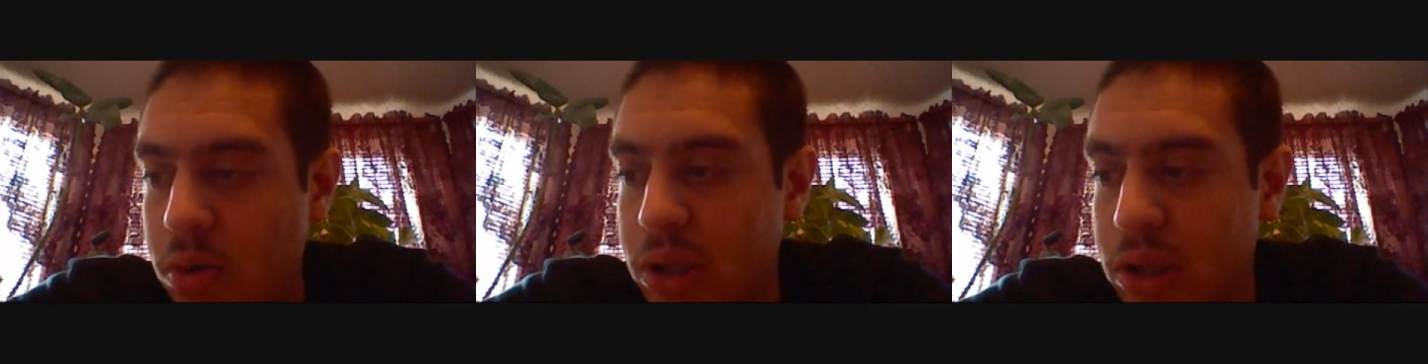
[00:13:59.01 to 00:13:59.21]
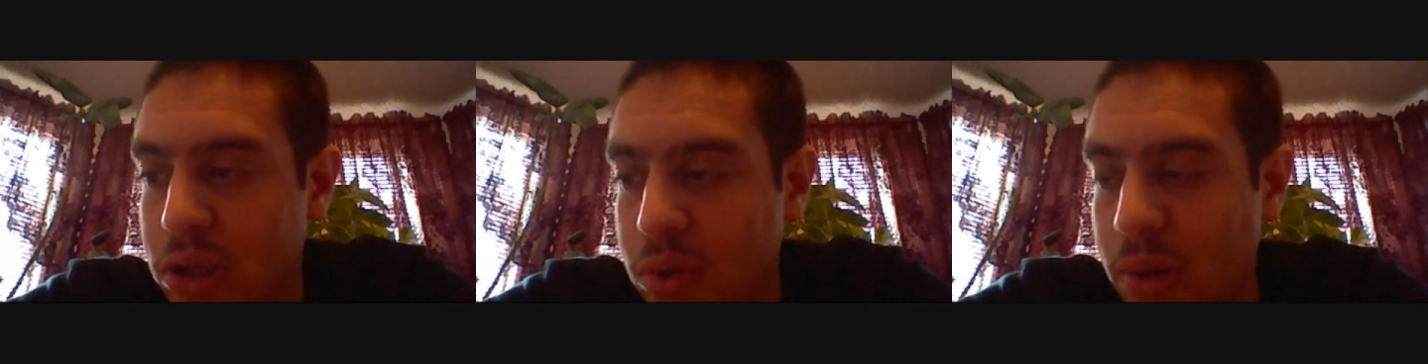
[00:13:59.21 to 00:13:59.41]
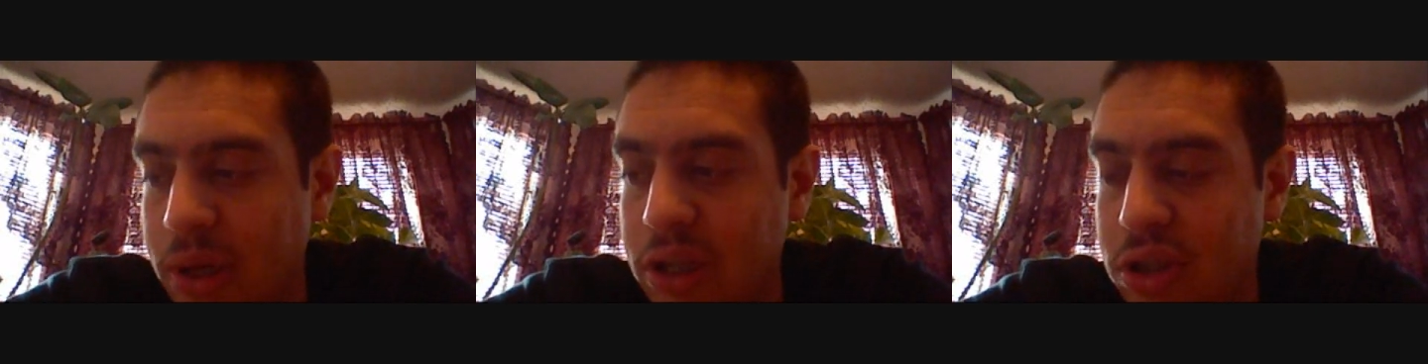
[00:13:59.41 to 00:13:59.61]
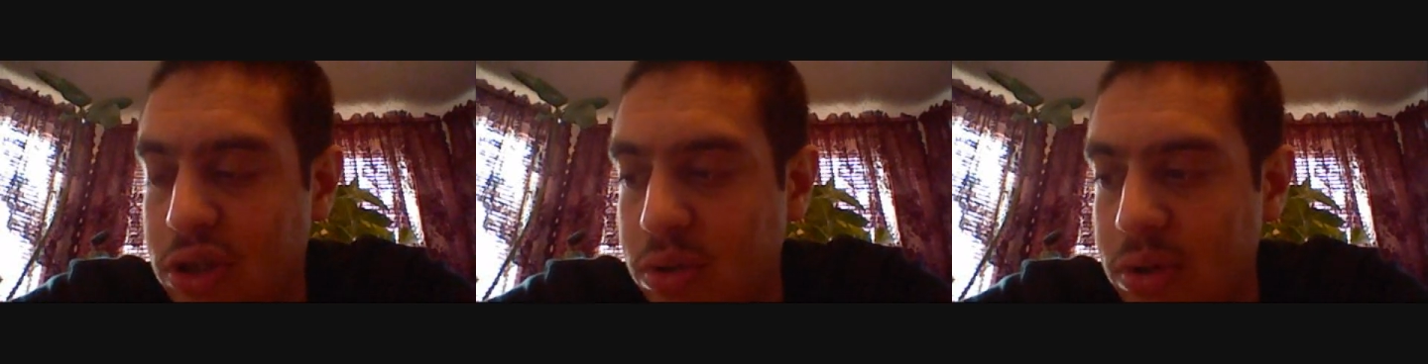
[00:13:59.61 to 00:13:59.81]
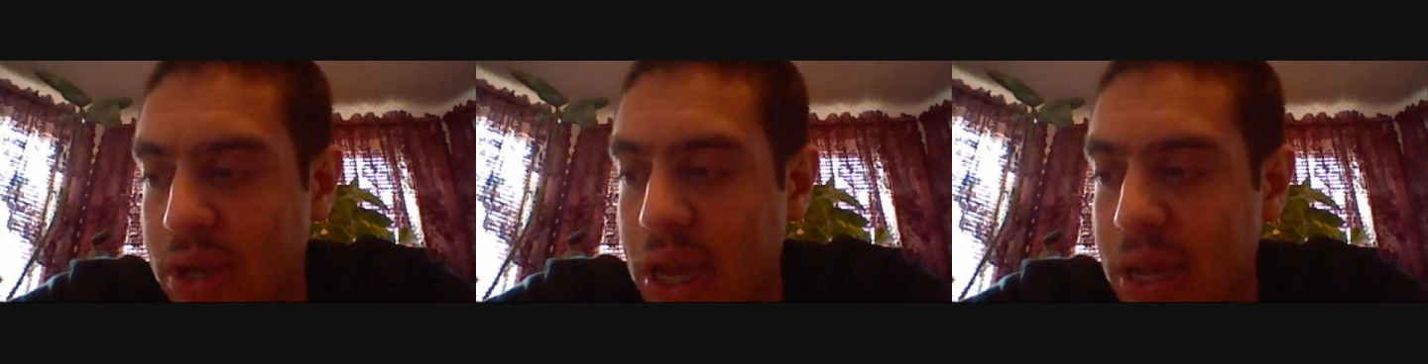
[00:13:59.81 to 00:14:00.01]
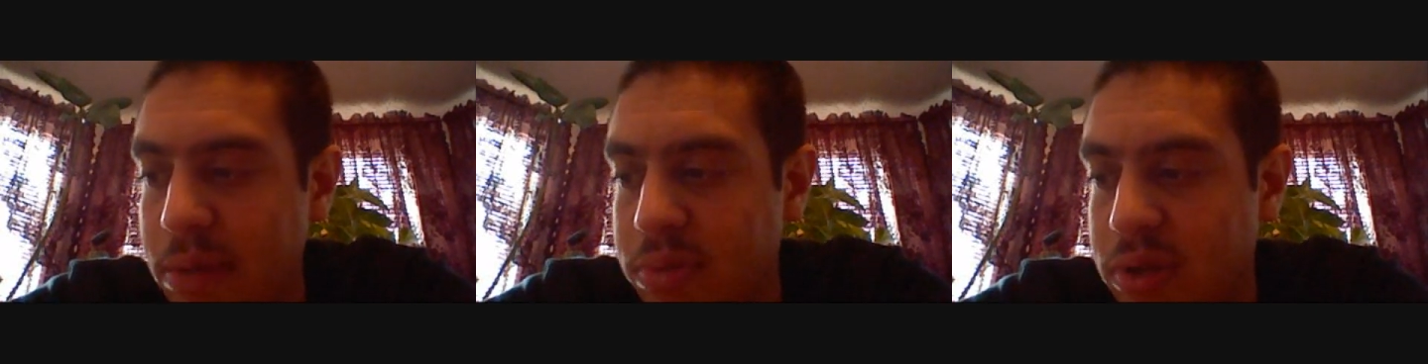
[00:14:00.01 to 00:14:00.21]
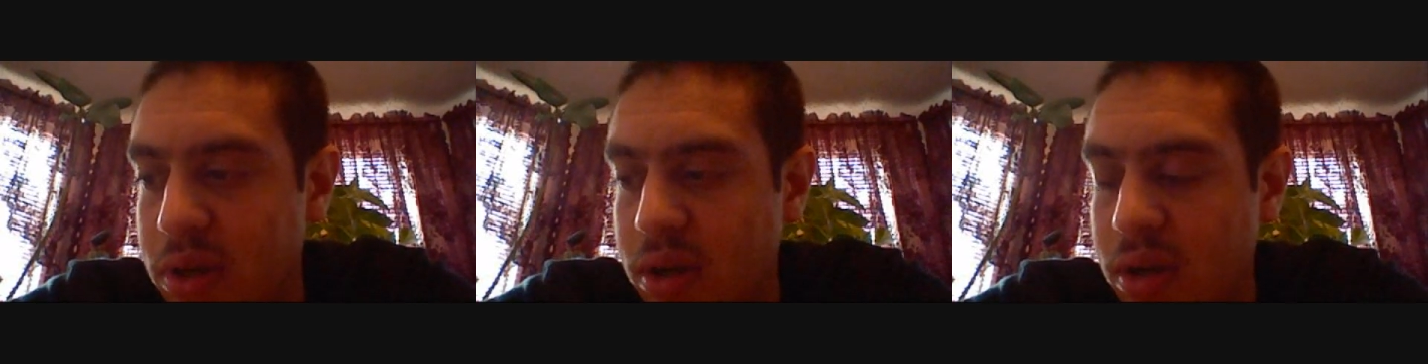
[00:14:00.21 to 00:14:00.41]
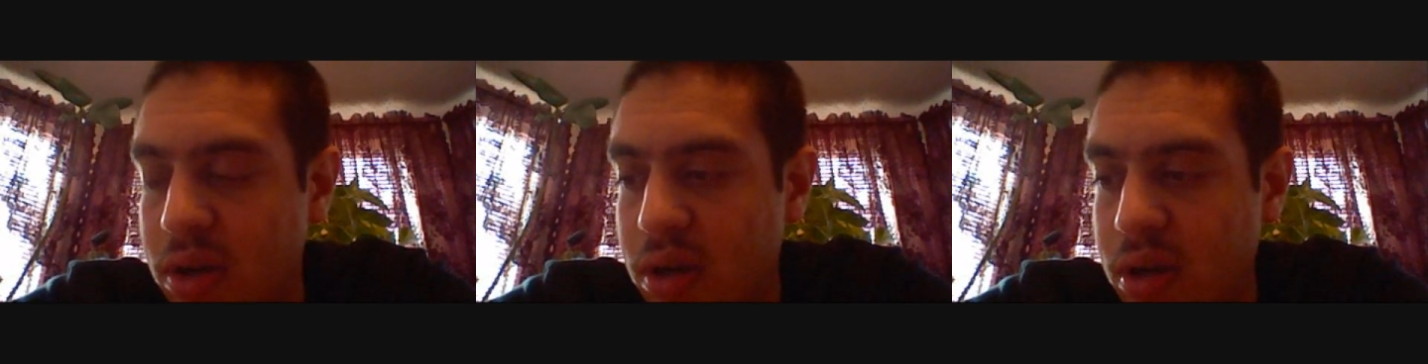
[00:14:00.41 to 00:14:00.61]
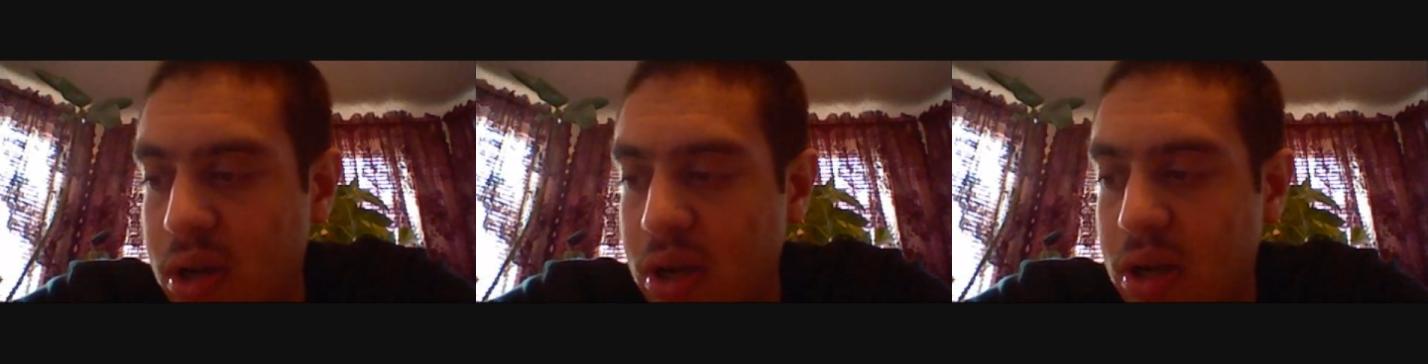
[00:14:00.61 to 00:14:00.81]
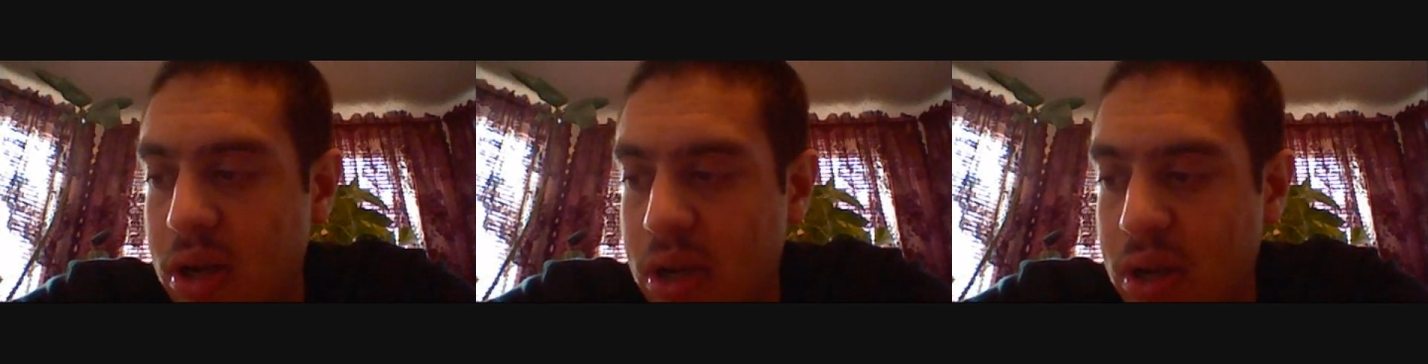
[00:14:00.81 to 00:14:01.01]
Noesi, who
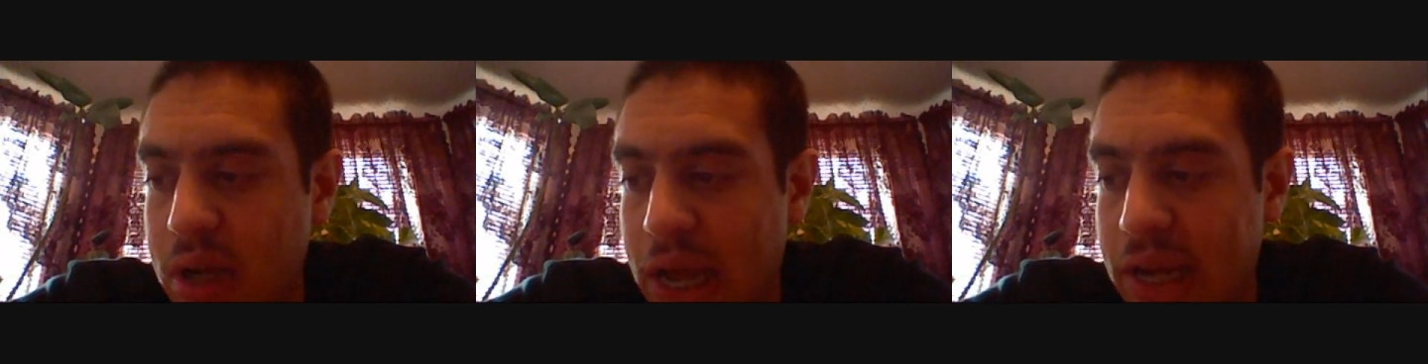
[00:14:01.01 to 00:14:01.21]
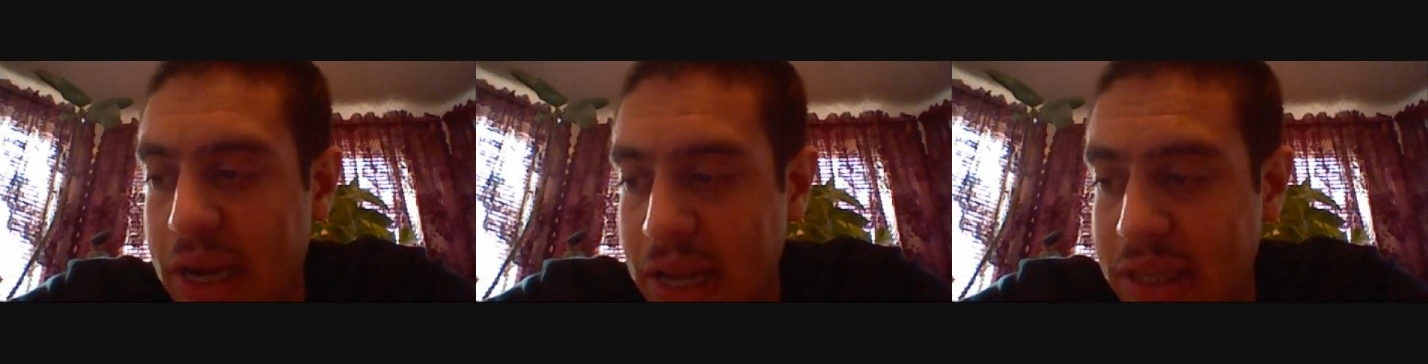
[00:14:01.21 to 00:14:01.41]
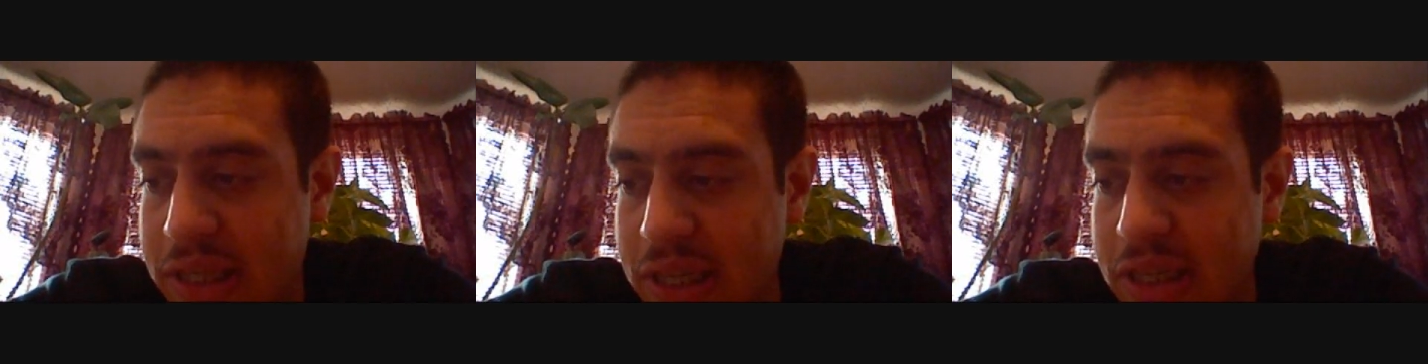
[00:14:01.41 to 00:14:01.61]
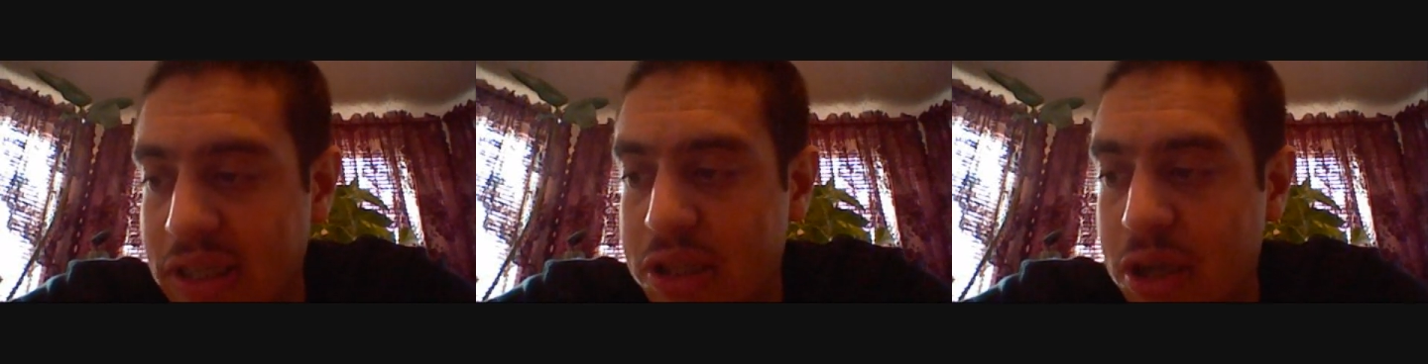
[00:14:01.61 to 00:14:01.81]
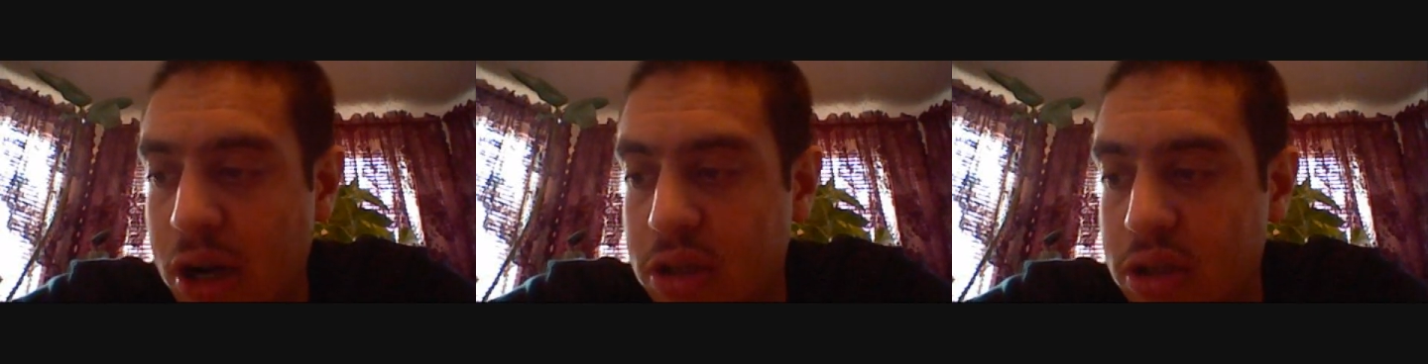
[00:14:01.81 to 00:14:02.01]
in 22 games